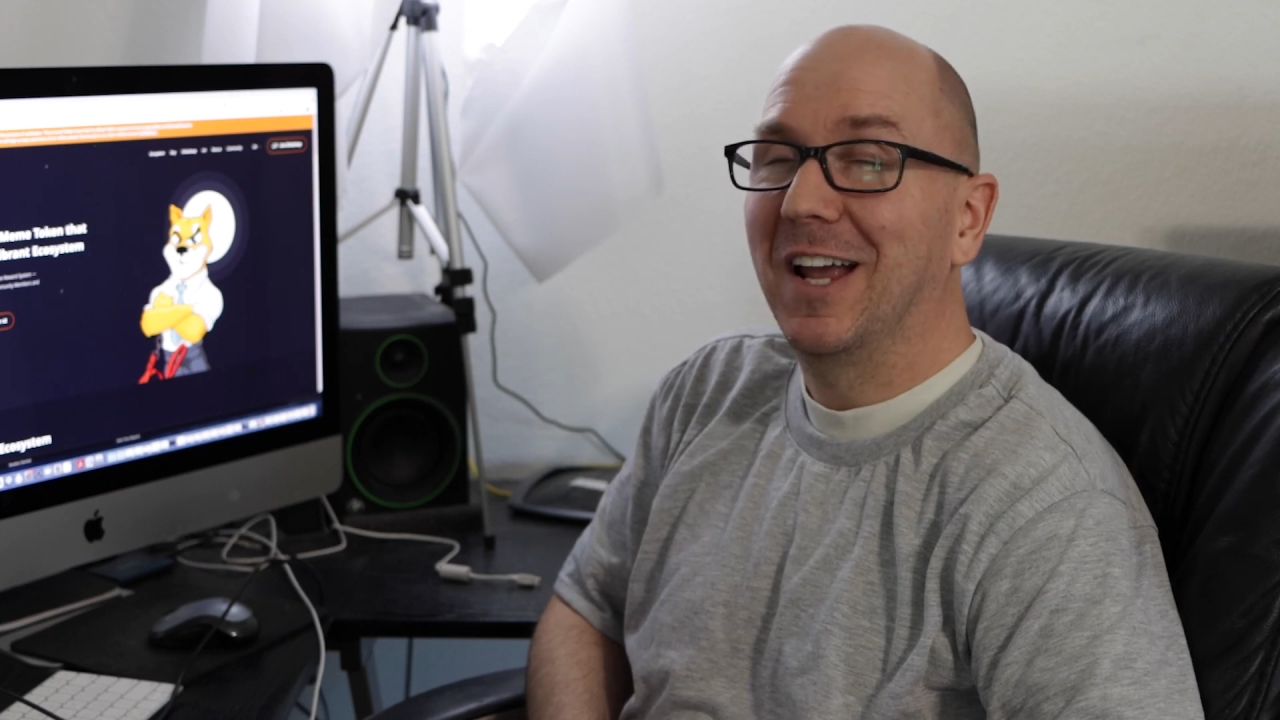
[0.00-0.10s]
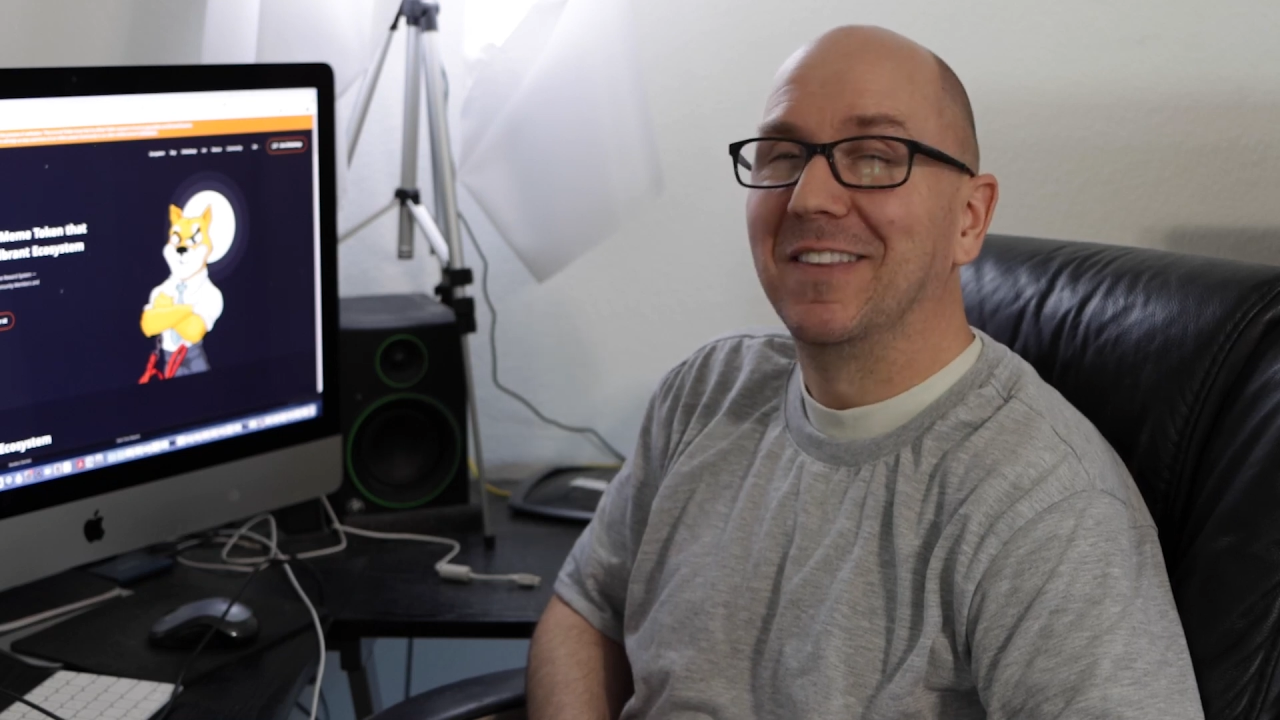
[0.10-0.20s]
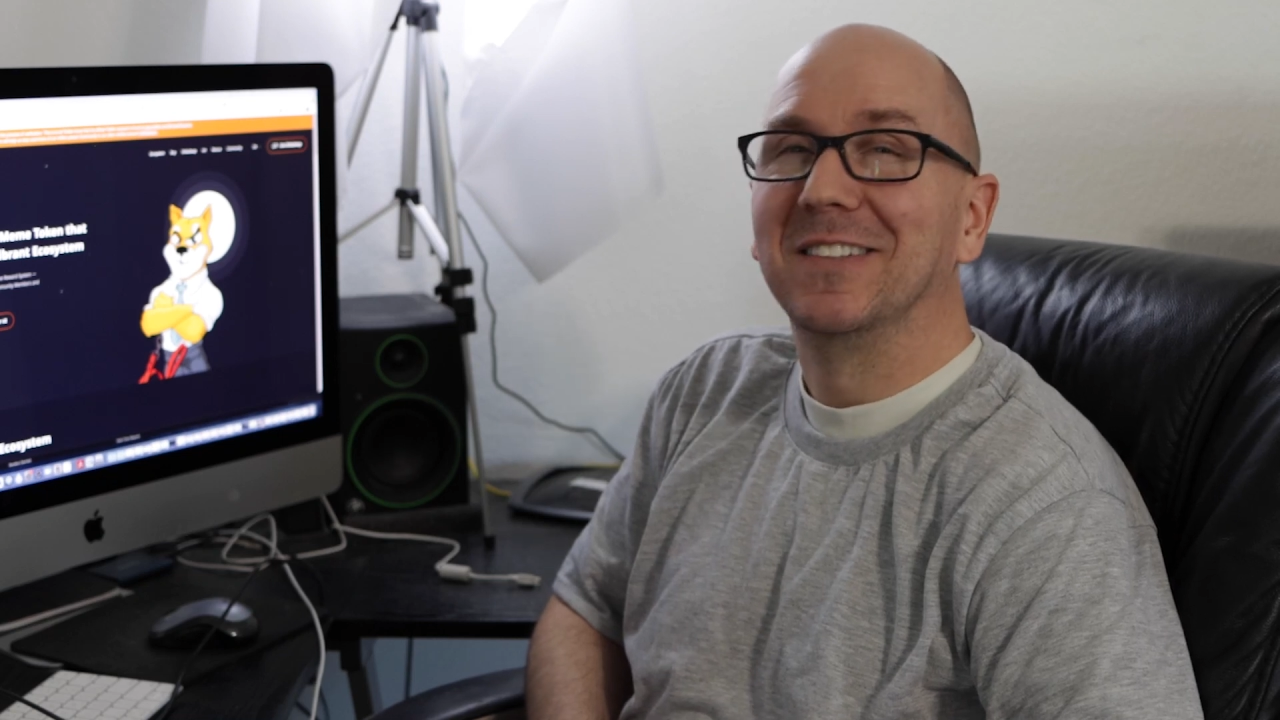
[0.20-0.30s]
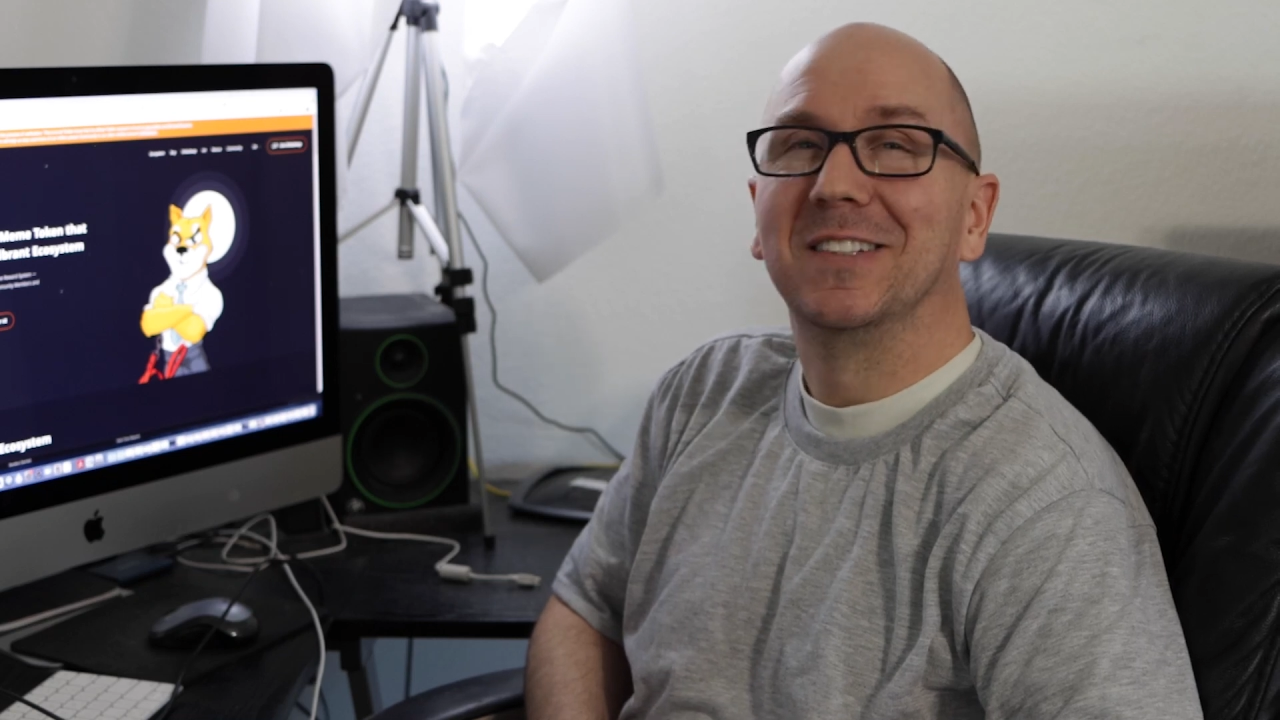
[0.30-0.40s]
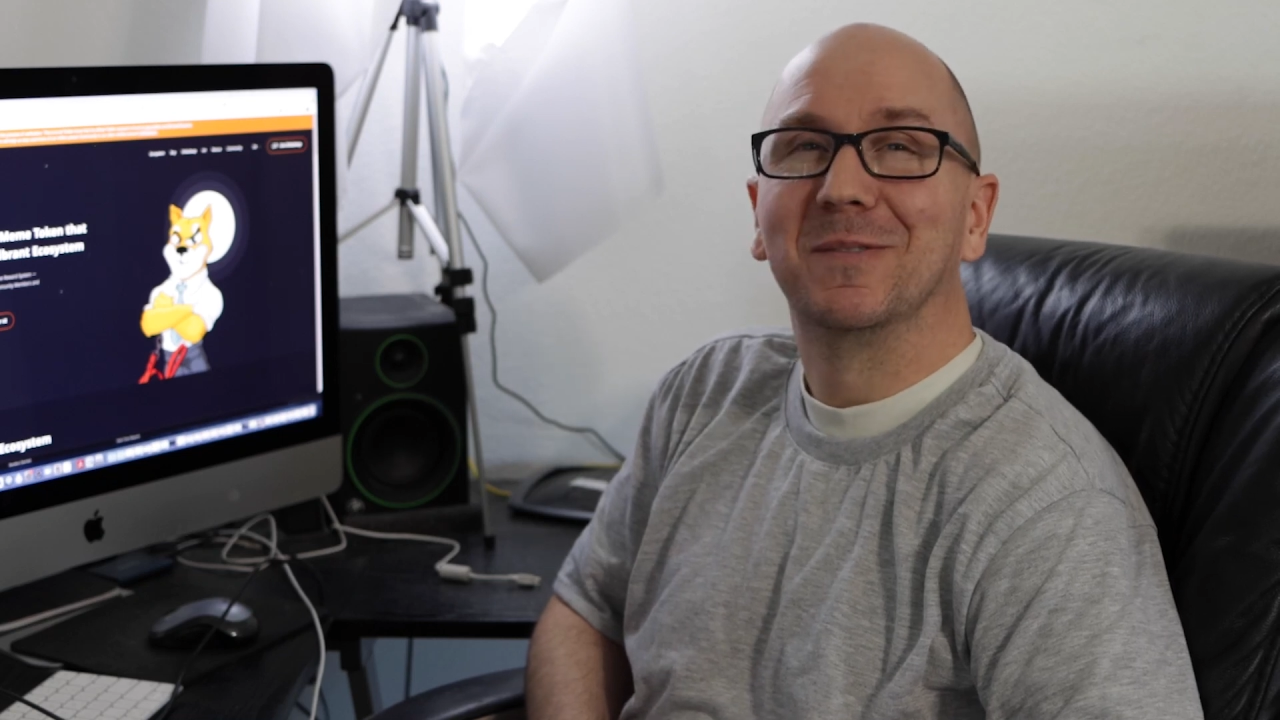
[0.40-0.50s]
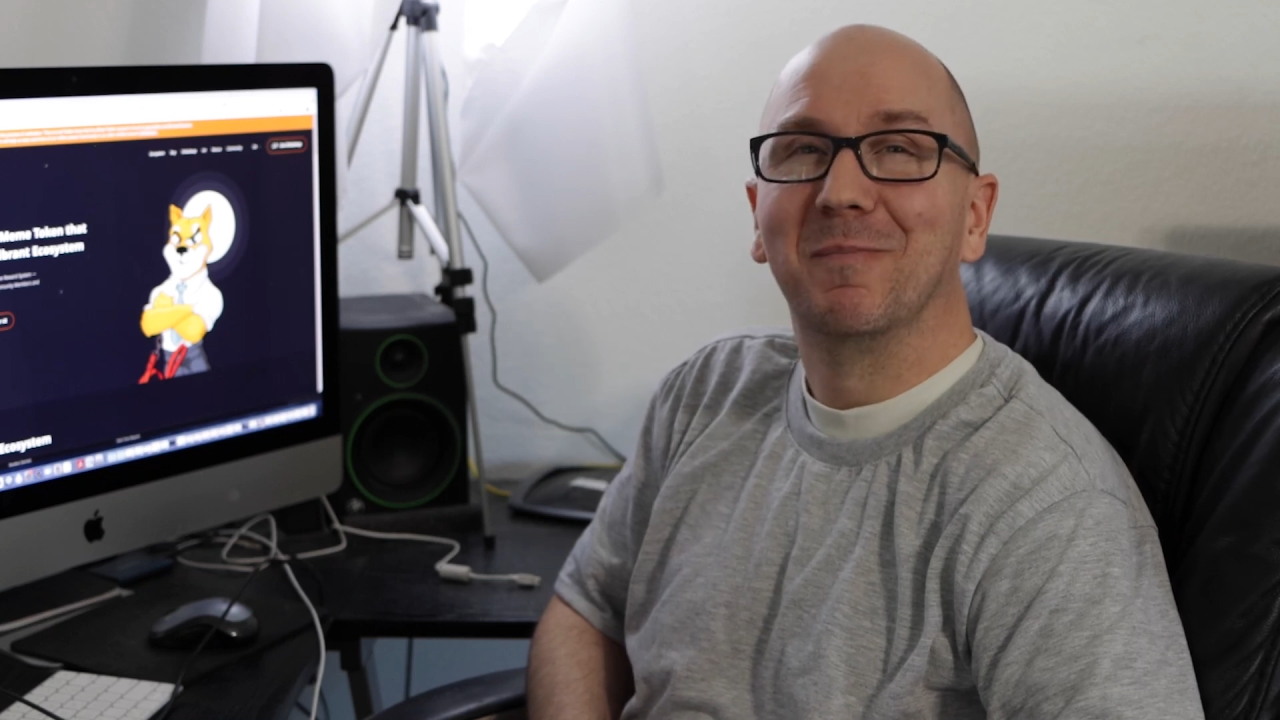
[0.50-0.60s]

and this is